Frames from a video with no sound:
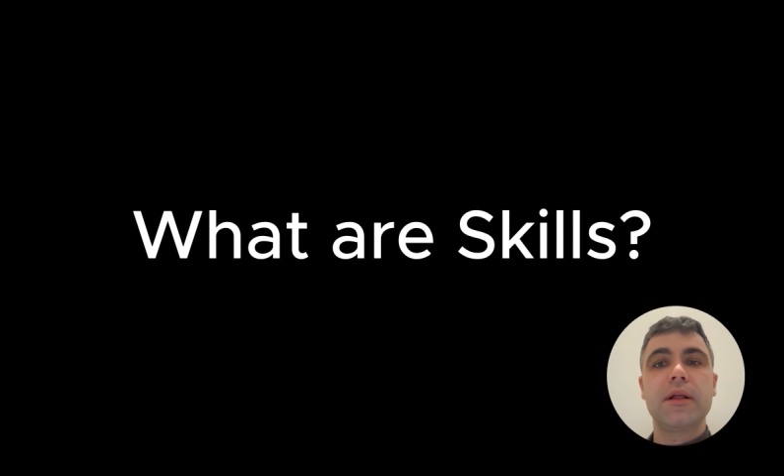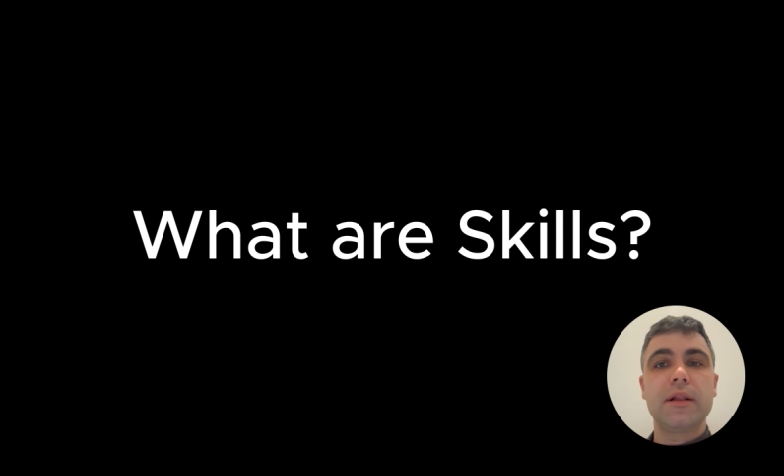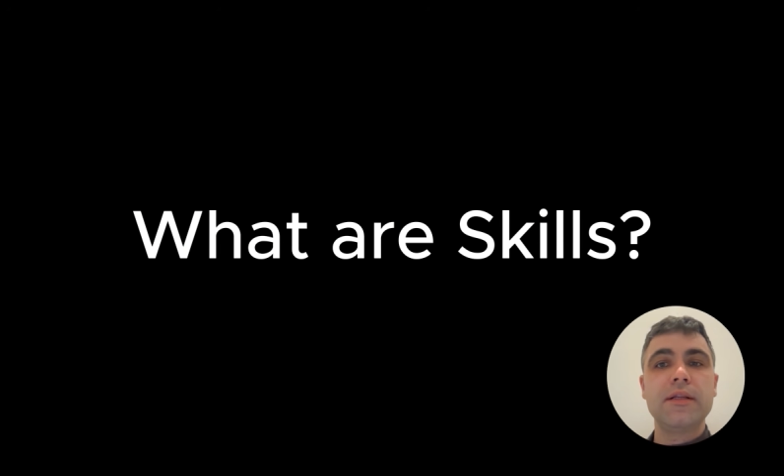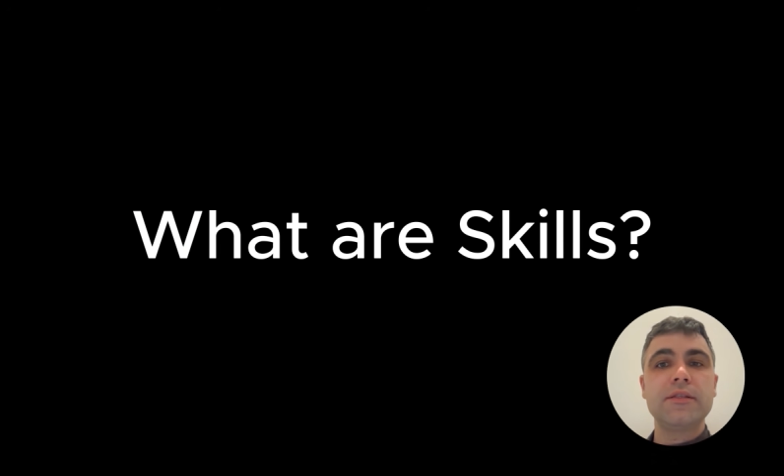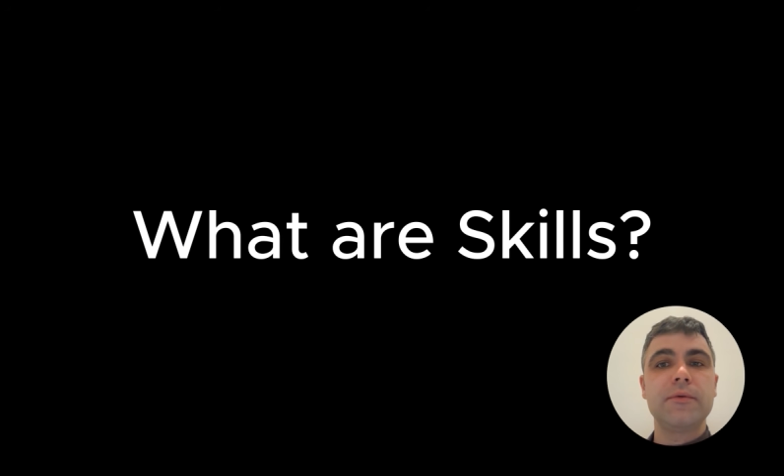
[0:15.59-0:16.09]

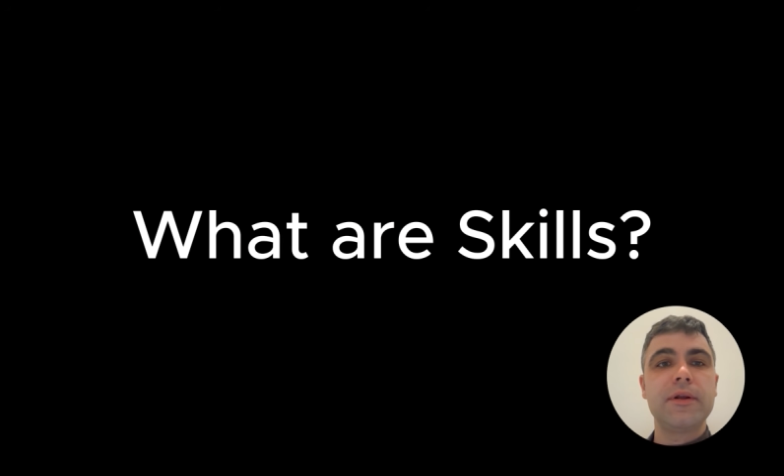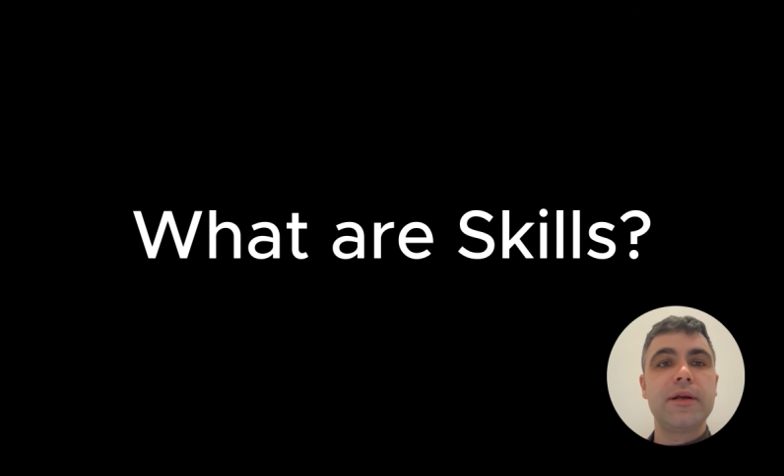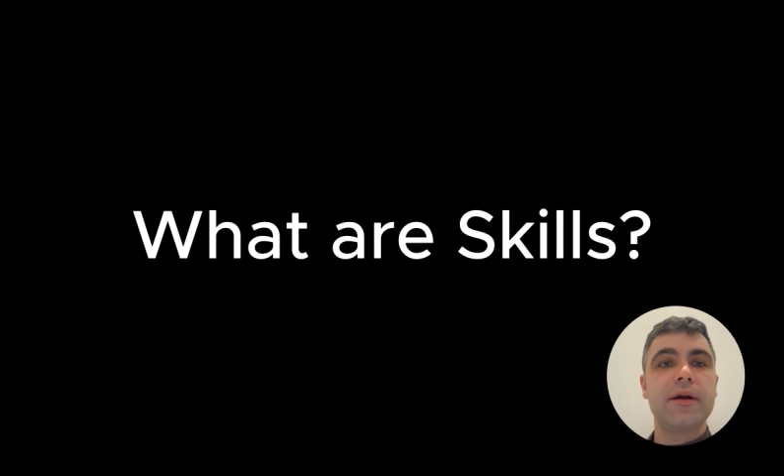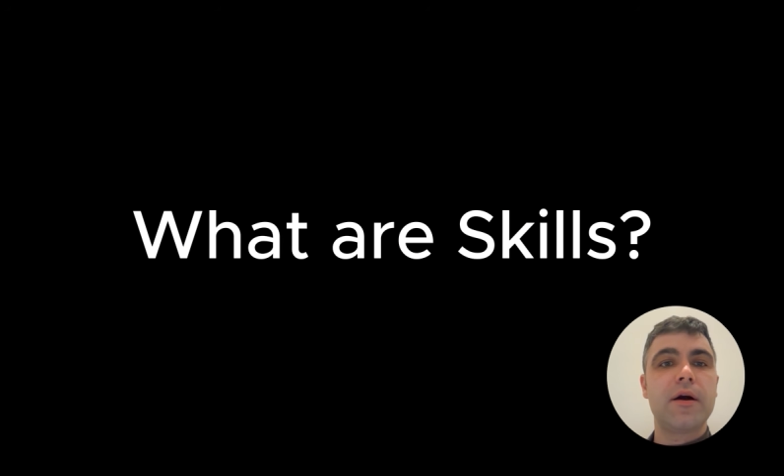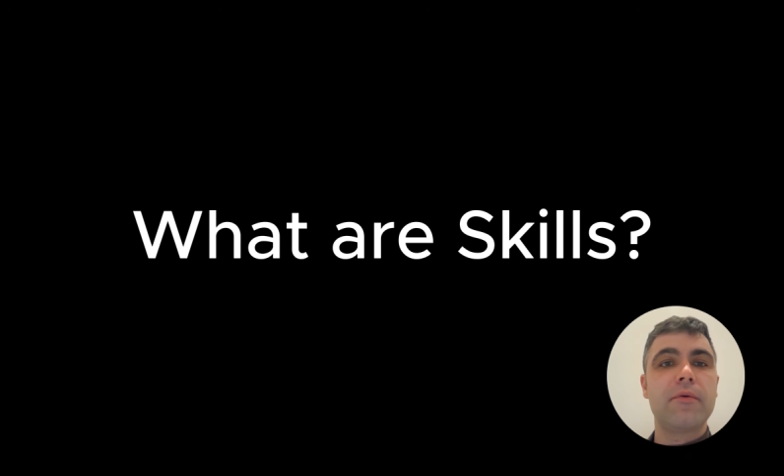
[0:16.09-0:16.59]
let's quickly
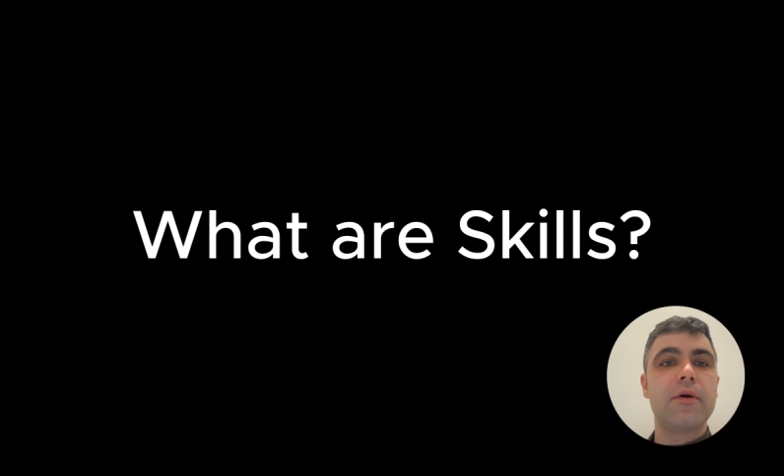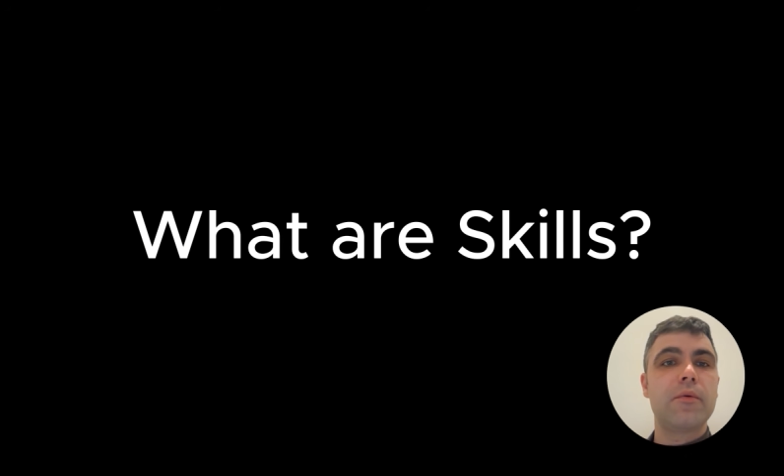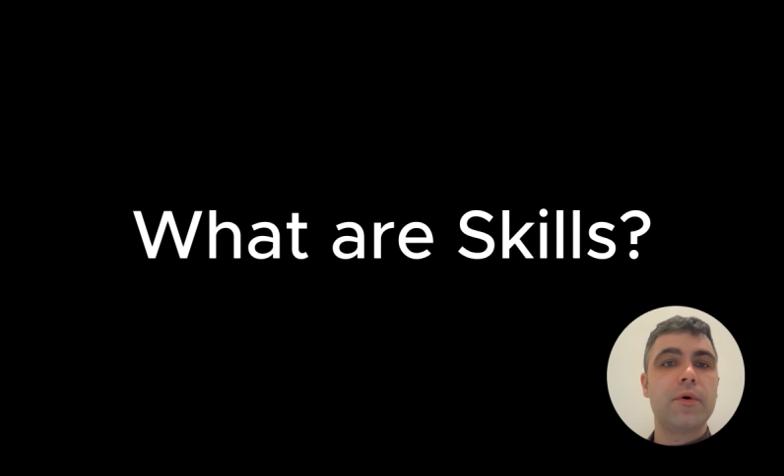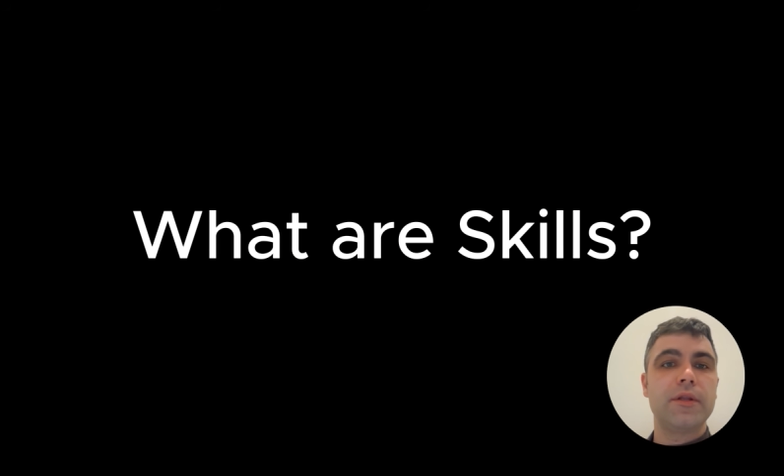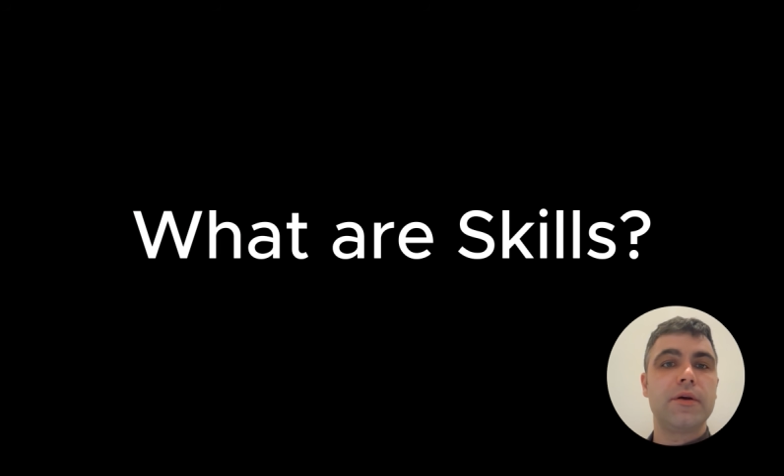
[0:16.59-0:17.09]
cover
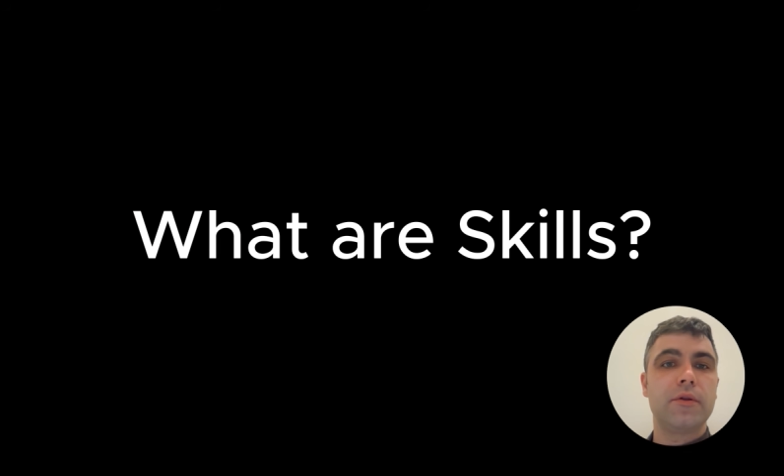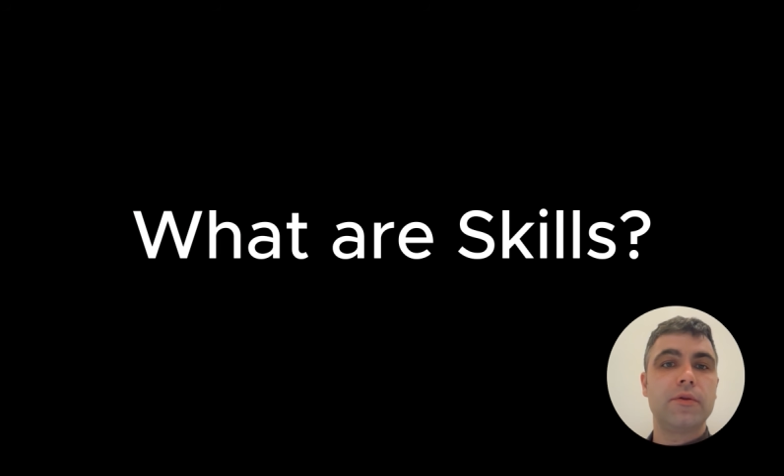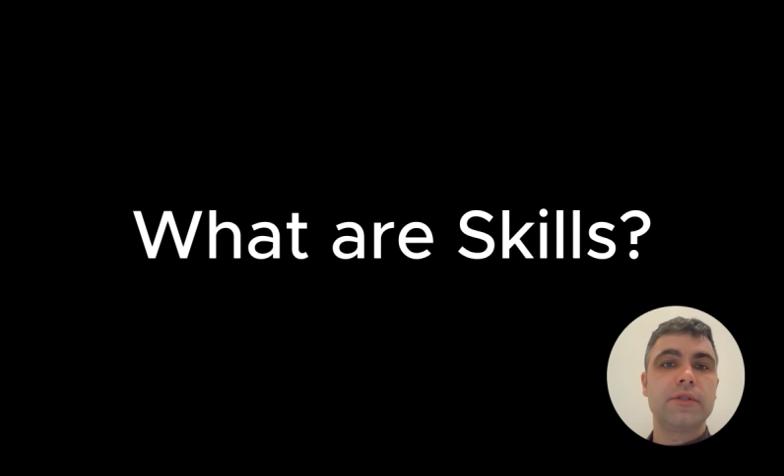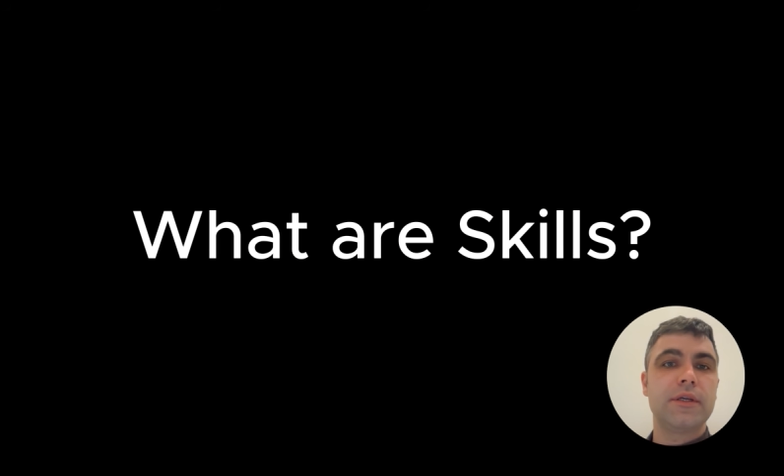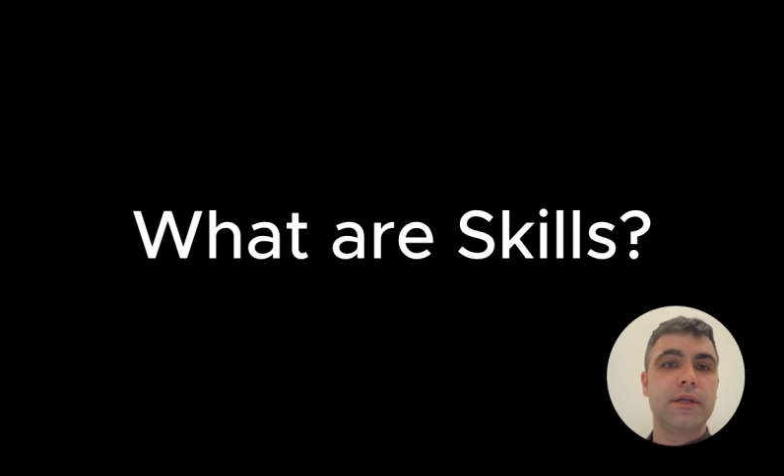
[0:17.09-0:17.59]
what a
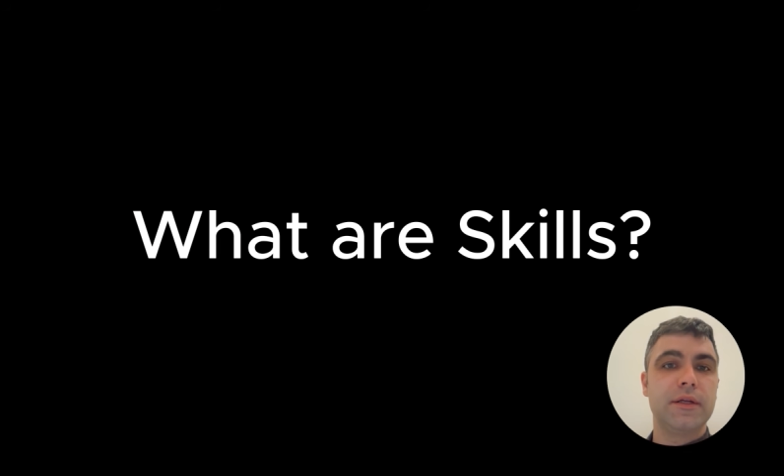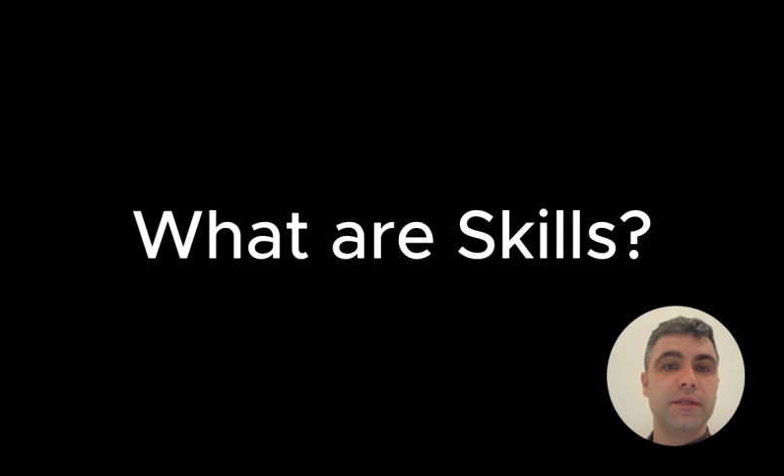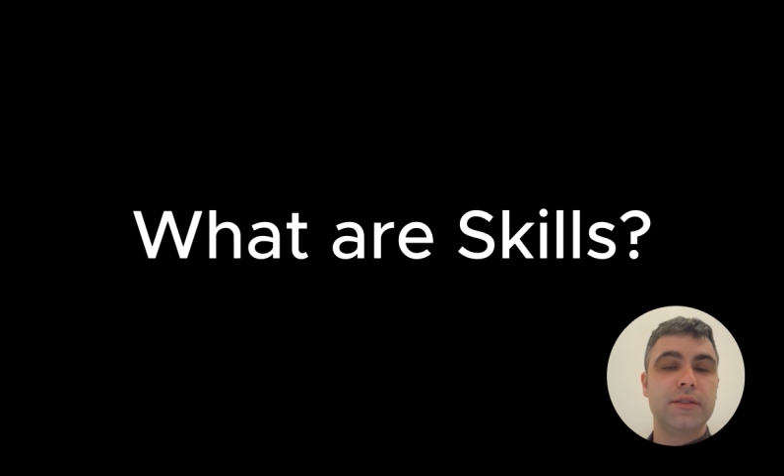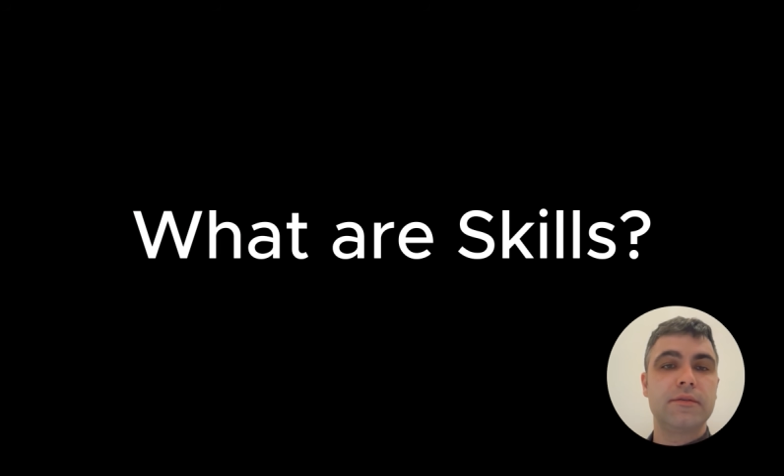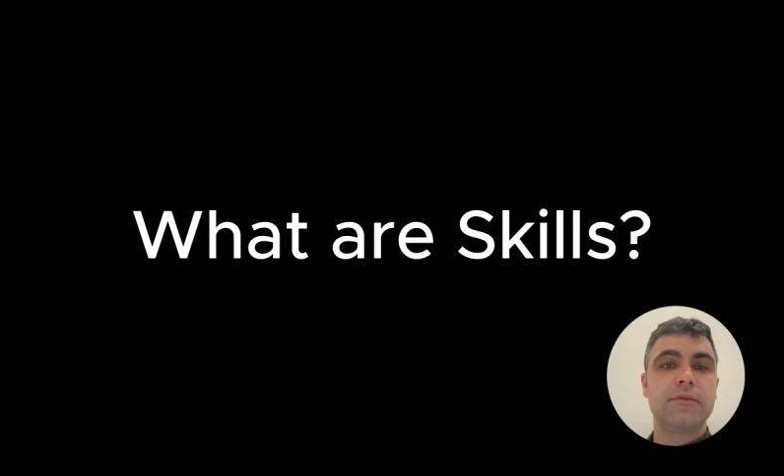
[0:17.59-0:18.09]
Claude skill
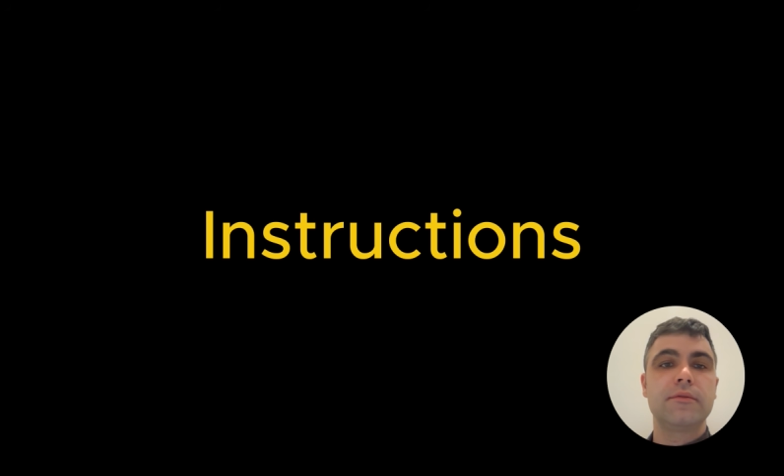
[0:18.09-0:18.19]
is.